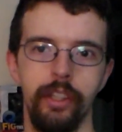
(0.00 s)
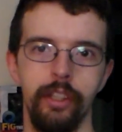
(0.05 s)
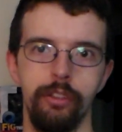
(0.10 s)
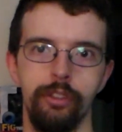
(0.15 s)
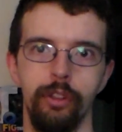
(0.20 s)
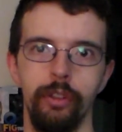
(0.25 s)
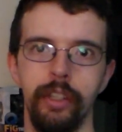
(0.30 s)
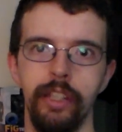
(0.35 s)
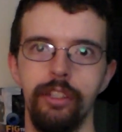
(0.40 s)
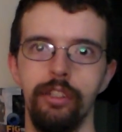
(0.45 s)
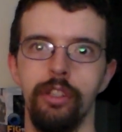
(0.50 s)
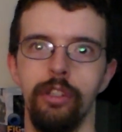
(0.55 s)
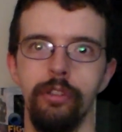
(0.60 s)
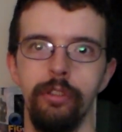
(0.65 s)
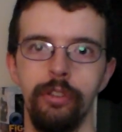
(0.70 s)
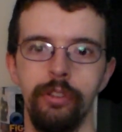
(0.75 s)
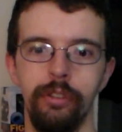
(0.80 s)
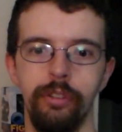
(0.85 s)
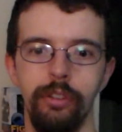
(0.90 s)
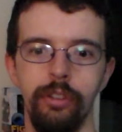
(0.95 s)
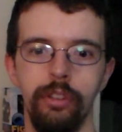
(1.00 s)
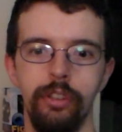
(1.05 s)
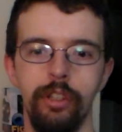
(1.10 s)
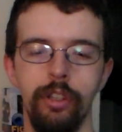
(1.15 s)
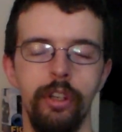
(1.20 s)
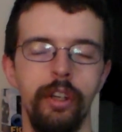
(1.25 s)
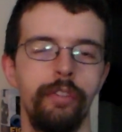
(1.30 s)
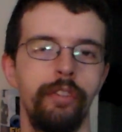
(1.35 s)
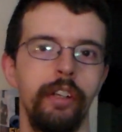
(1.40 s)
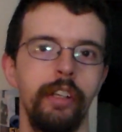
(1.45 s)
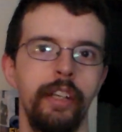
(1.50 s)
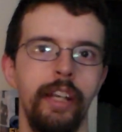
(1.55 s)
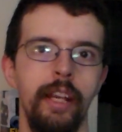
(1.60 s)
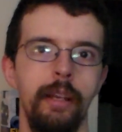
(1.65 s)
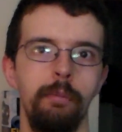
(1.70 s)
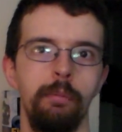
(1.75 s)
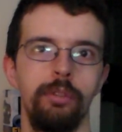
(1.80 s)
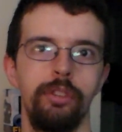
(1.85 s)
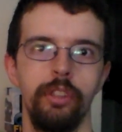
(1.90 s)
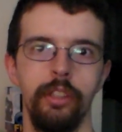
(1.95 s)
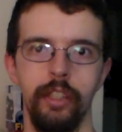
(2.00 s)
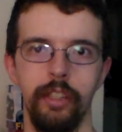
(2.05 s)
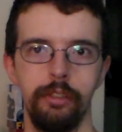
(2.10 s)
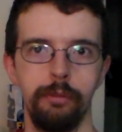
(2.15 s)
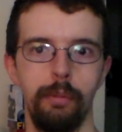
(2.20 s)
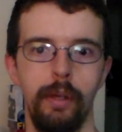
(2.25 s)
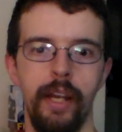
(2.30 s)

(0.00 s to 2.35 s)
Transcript: There's only two different games in this